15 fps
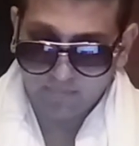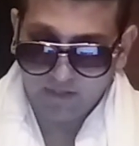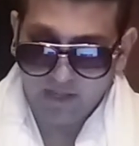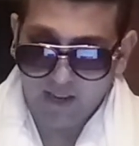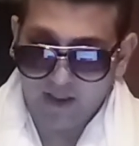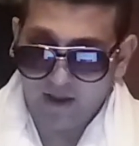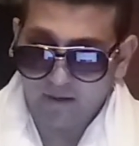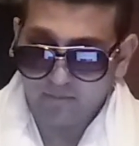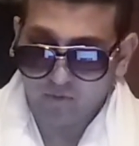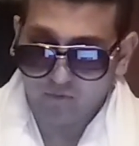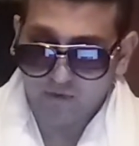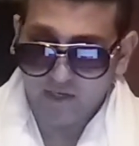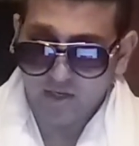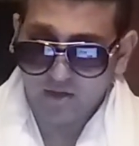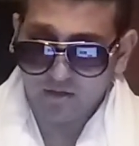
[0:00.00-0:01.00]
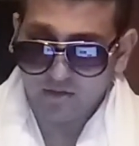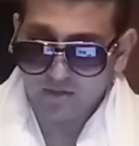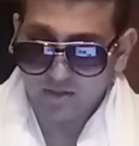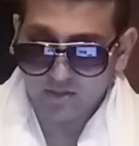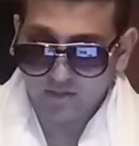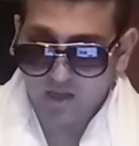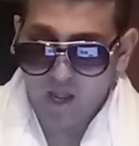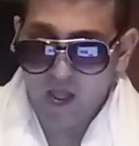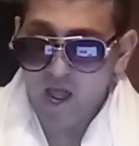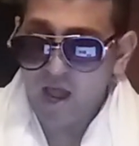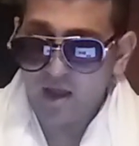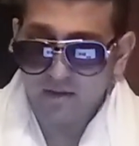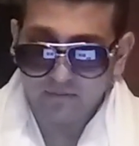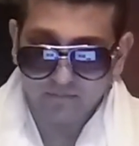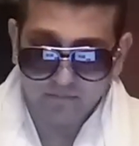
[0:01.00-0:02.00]
Yeah, Maria,
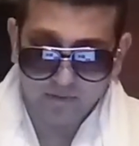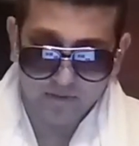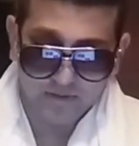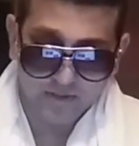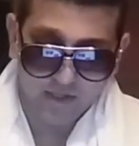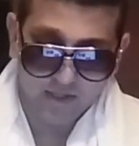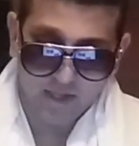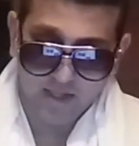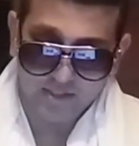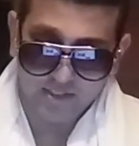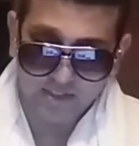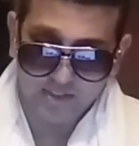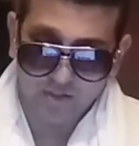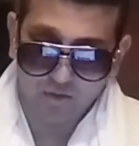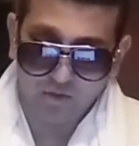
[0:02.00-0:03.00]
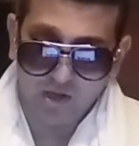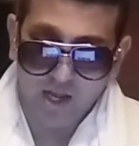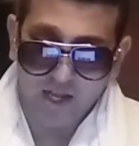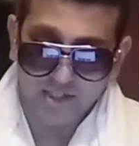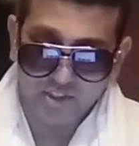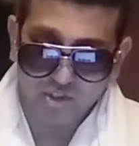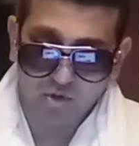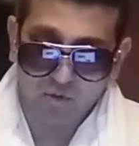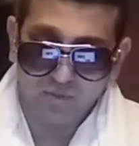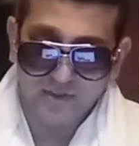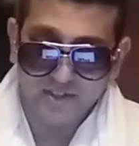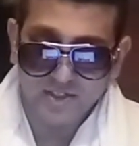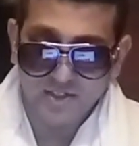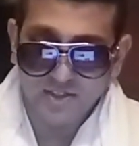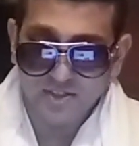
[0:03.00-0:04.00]
hot, but again, she's still hot, she
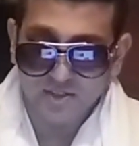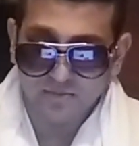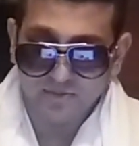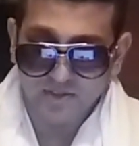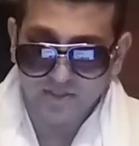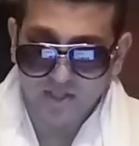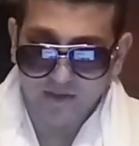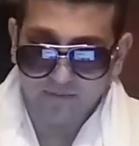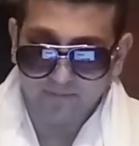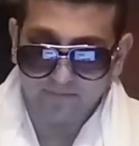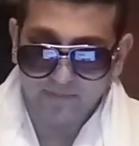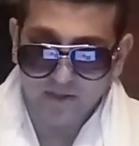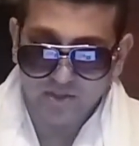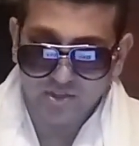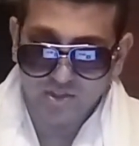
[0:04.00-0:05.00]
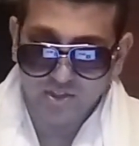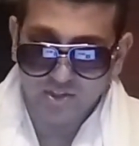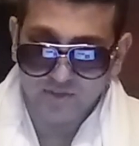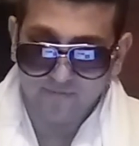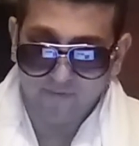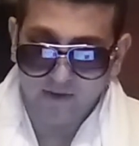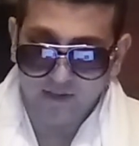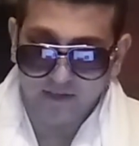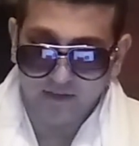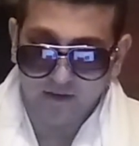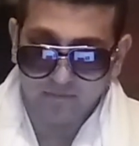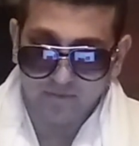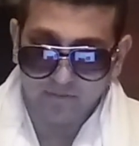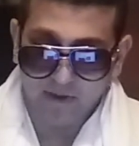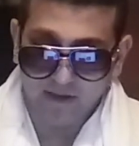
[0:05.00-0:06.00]
always is, but it's like, bitch, fucking
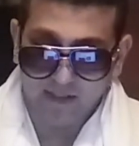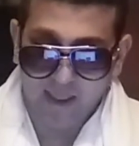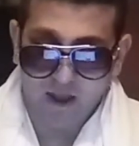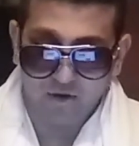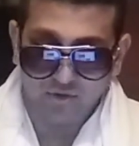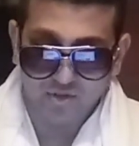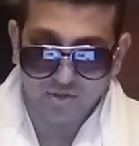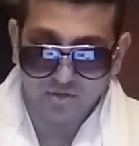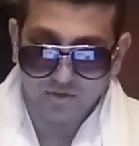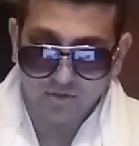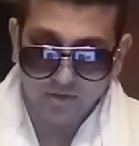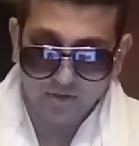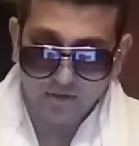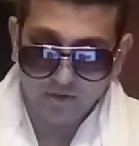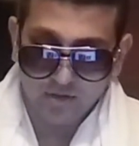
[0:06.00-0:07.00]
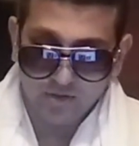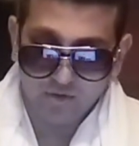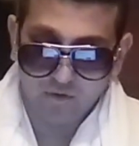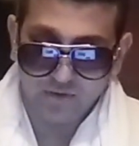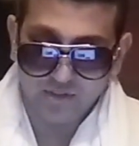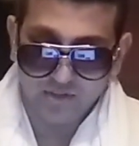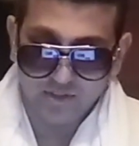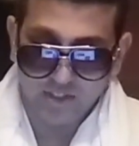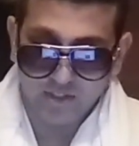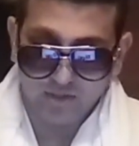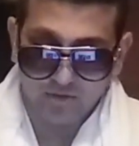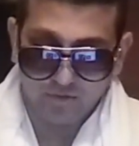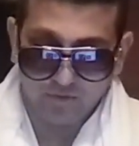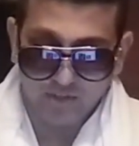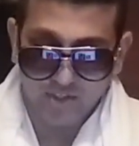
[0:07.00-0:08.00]
come to my couch. You don't need to
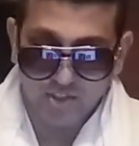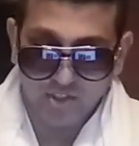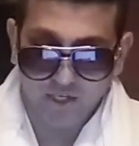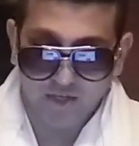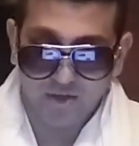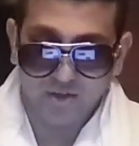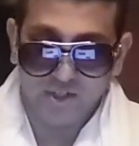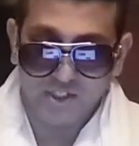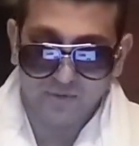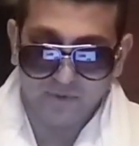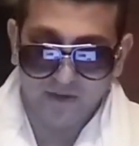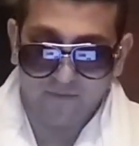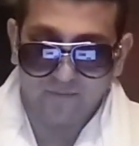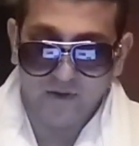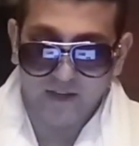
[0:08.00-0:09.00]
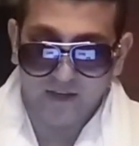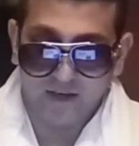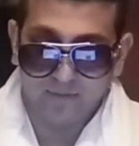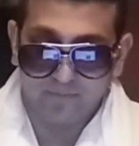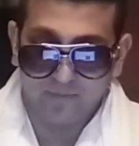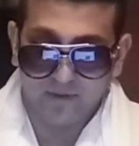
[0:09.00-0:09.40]
do this shit, you're just with a fucking...